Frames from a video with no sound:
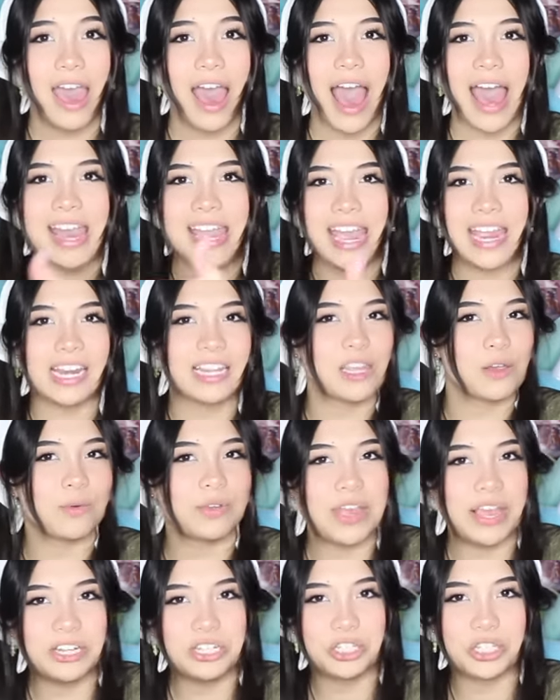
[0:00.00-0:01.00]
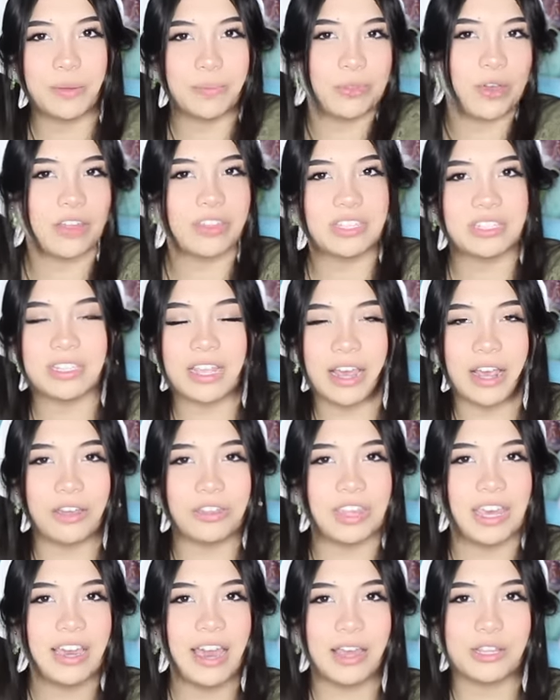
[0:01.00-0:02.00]
I hated their relationship throughout the
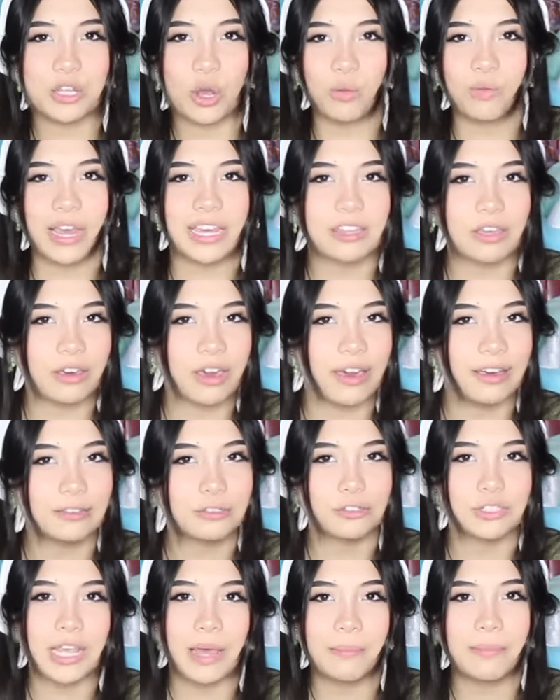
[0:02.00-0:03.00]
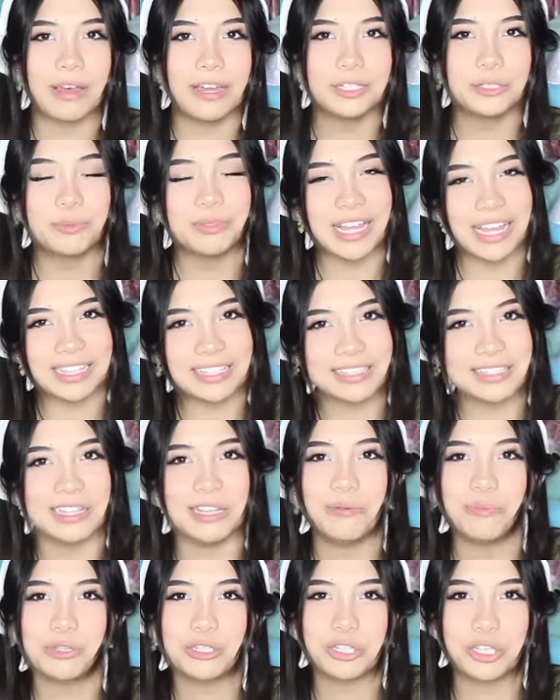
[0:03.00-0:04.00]
entire thing. I don't like their characters that much, but that
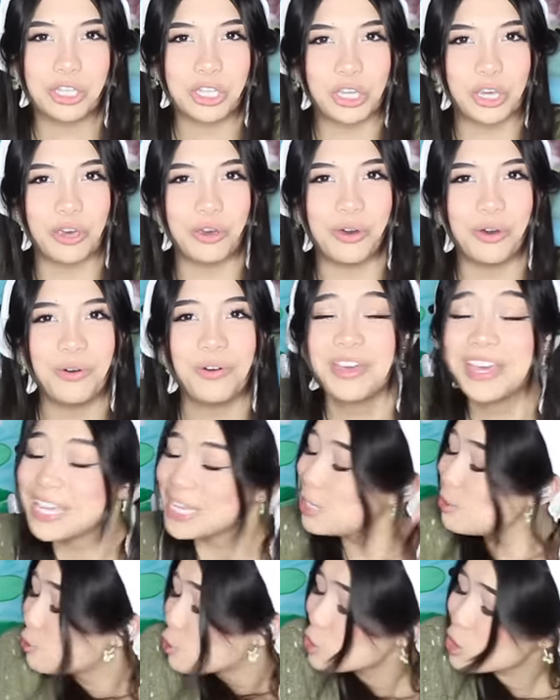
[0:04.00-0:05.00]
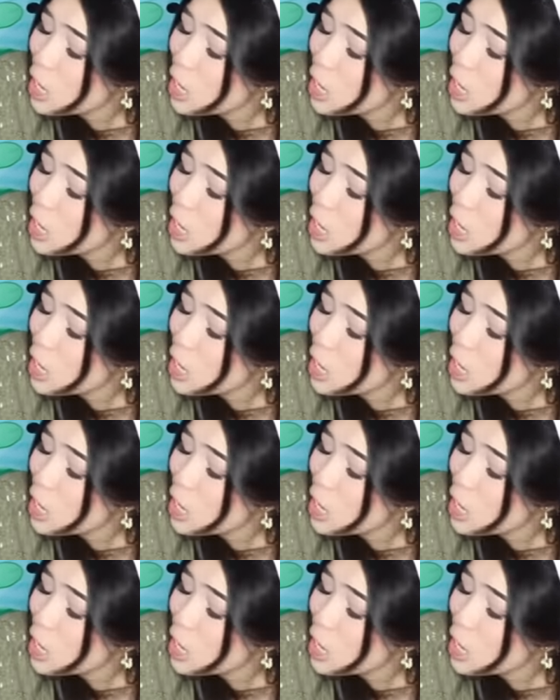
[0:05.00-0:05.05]
scene was cute. He was